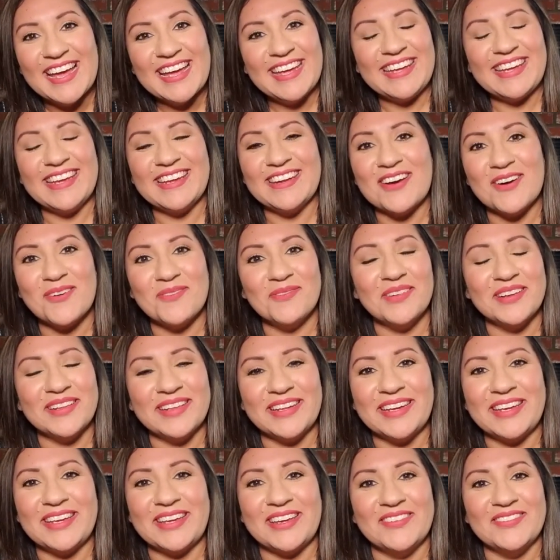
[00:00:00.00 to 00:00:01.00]
you know,
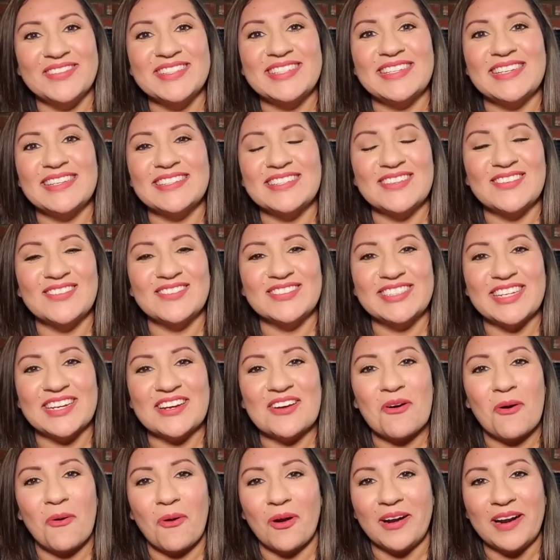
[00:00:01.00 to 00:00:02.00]
really cute seasonal
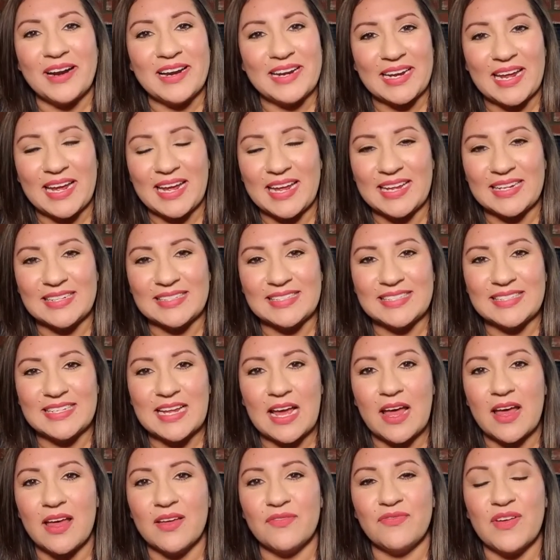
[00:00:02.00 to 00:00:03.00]
decor in it and
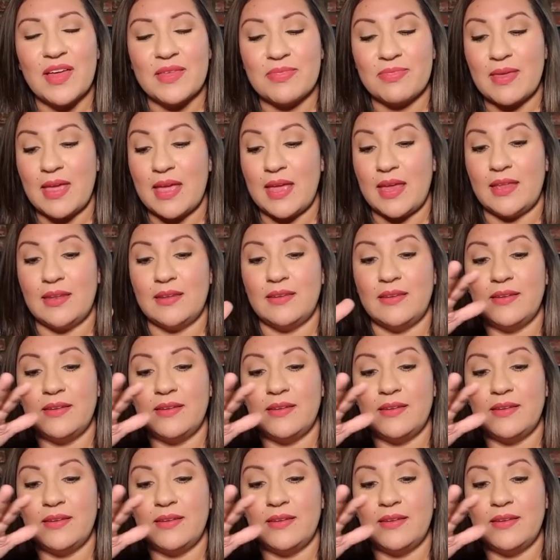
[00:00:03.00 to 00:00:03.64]
stuff, and then